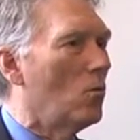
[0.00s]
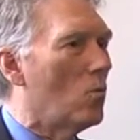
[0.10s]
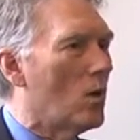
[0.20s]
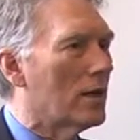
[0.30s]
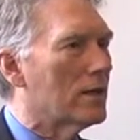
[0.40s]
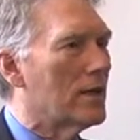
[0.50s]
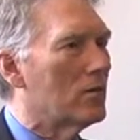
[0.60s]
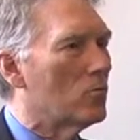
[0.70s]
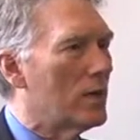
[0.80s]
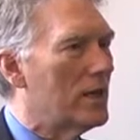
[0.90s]
what
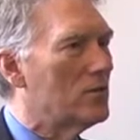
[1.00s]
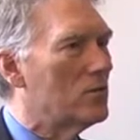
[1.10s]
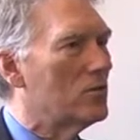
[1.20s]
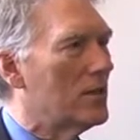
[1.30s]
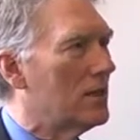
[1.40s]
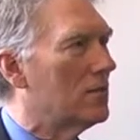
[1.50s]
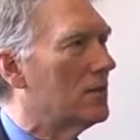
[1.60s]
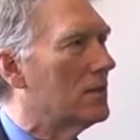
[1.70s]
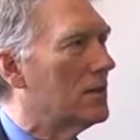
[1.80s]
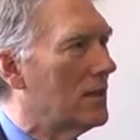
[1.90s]
can we do here
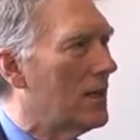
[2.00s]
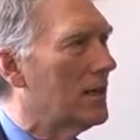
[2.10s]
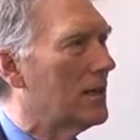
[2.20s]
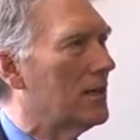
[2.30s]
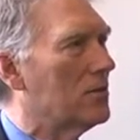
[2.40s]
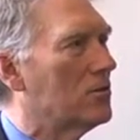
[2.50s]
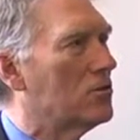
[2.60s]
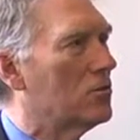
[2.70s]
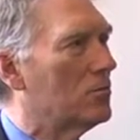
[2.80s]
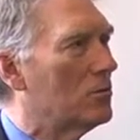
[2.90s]
in Connecticut
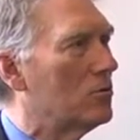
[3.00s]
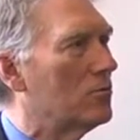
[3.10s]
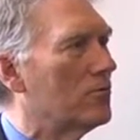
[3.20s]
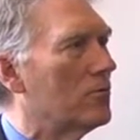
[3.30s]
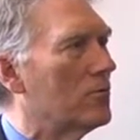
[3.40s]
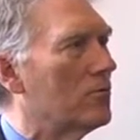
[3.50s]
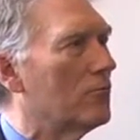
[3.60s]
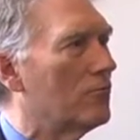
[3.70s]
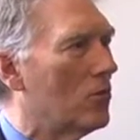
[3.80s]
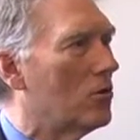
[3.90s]
to move
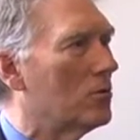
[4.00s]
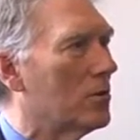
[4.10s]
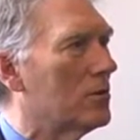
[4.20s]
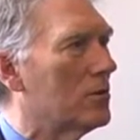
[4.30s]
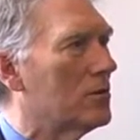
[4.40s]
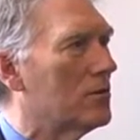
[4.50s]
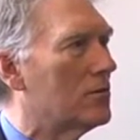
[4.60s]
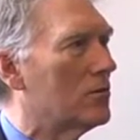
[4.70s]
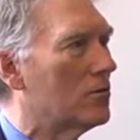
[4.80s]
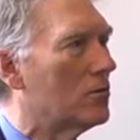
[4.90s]
forward
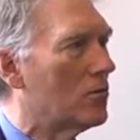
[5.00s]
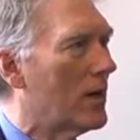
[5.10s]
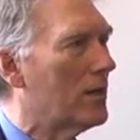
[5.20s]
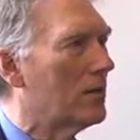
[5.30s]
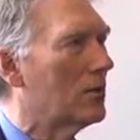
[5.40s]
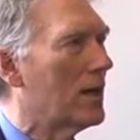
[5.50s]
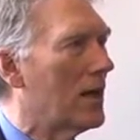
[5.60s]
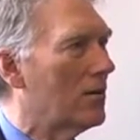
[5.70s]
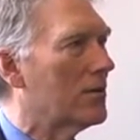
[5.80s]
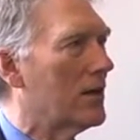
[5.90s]
to greater
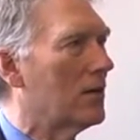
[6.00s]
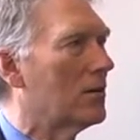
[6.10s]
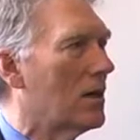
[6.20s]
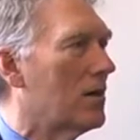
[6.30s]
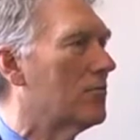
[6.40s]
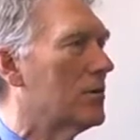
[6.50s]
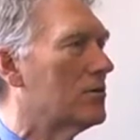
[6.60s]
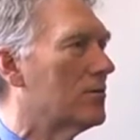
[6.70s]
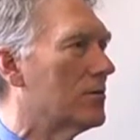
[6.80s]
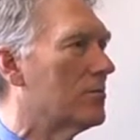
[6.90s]
health care coverage
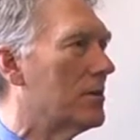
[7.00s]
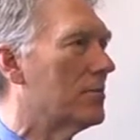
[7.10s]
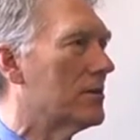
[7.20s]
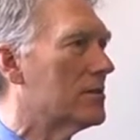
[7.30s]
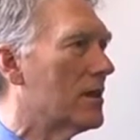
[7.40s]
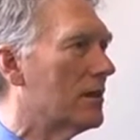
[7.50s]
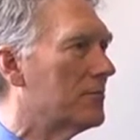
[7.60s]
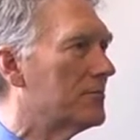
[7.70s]
for the people in the state?